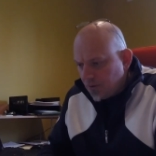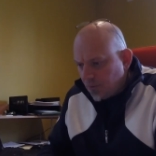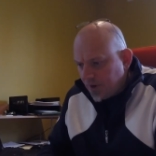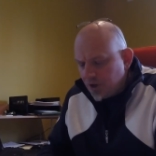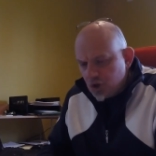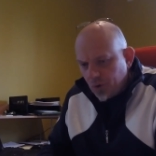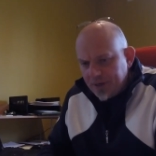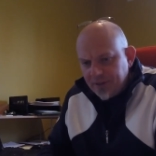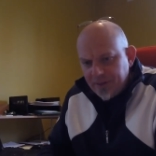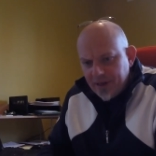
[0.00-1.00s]
When I
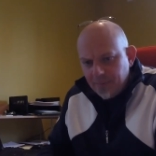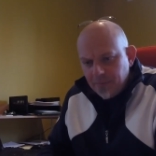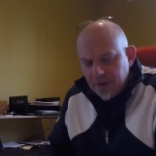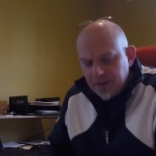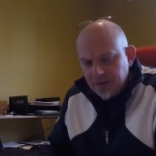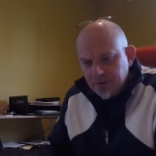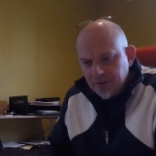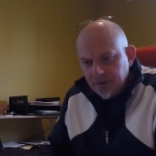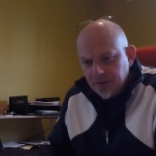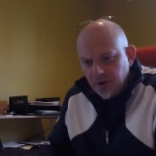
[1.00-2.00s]
joined them,
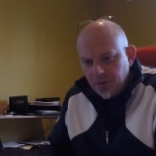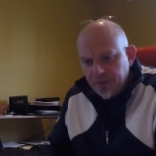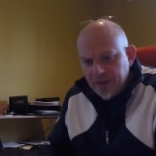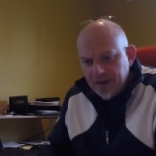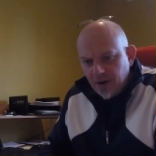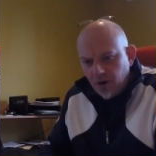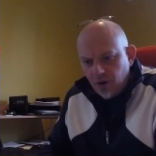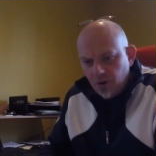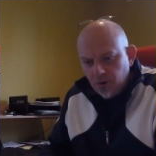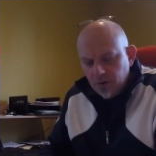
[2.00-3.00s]
their
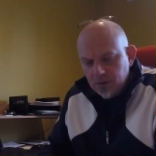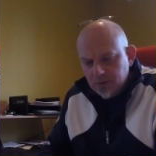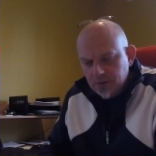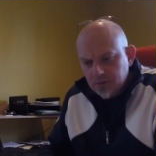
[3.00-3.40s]
whole